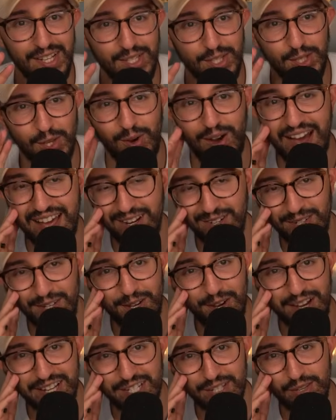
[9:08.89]
So I don't
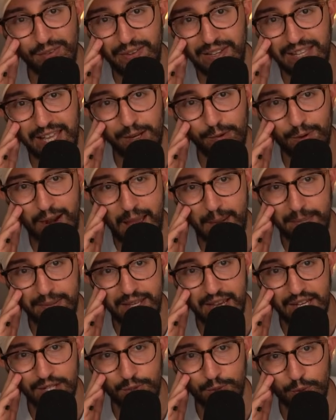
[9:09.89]
know. I just feel like
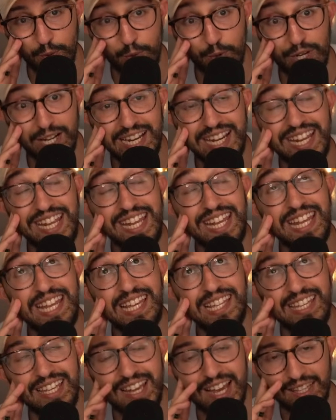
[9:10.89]
Rapidash
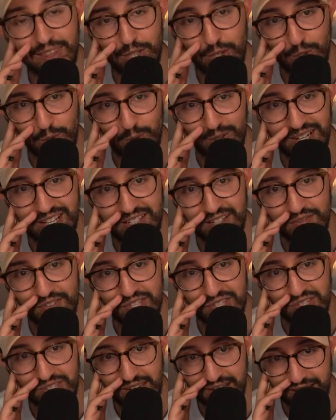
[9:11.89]
really got the short end of
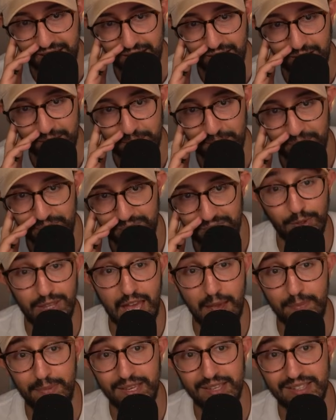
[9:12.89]
the stick here. And with
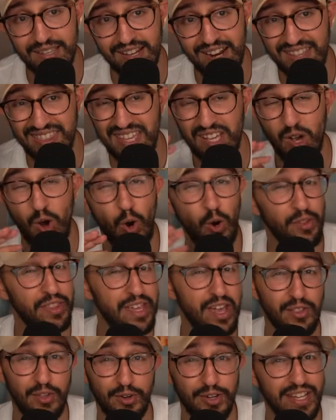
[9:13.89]
that being said, I think all
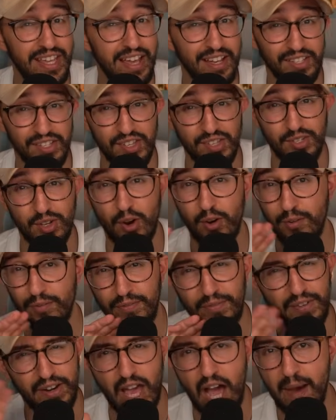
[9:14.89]
the other EXs are
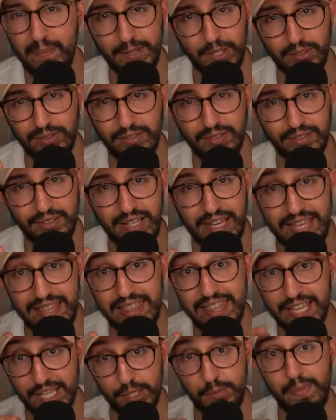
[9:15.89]
phenomenal
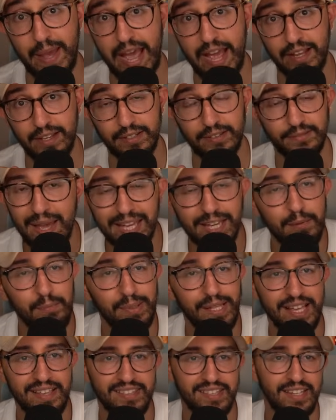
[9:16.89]
in this pack. Mega
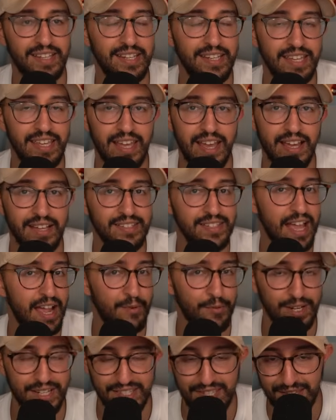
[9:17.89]
Blaziken EX,
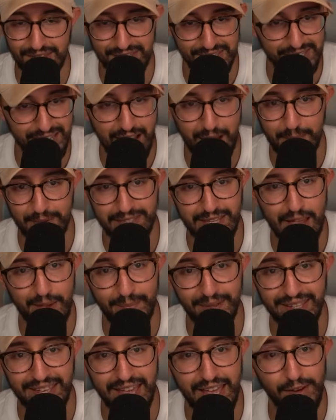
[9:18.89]
I already said this time and
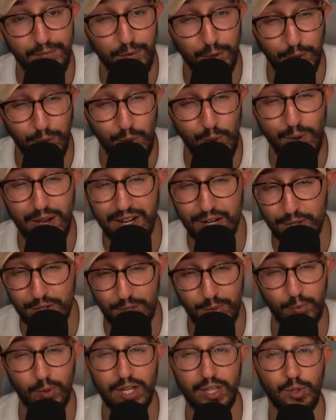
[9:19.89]
time again, for 2
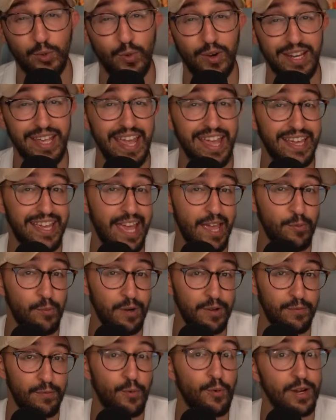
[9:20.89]
energy, 120 AK,
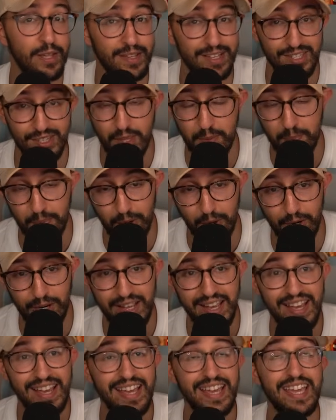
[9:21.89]
140 because of the
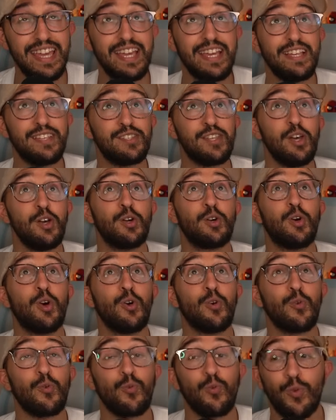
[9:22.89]
burn, is
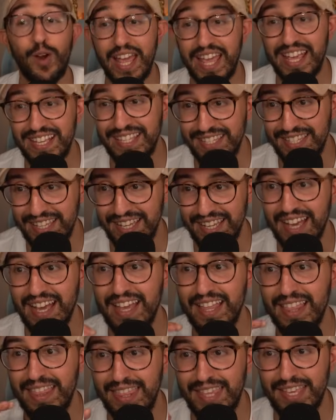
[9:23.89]
crazy.
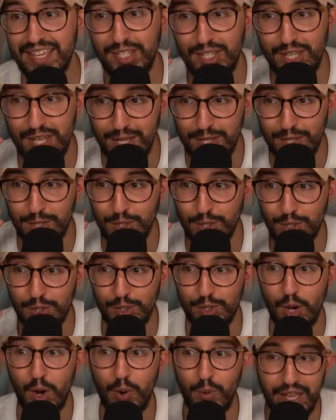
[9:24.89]
This is
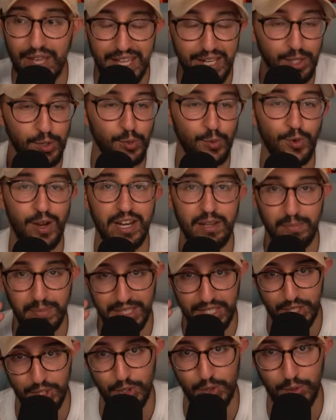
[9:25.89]
so
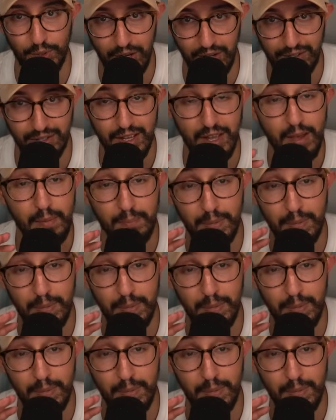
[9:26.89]
incredibly strong.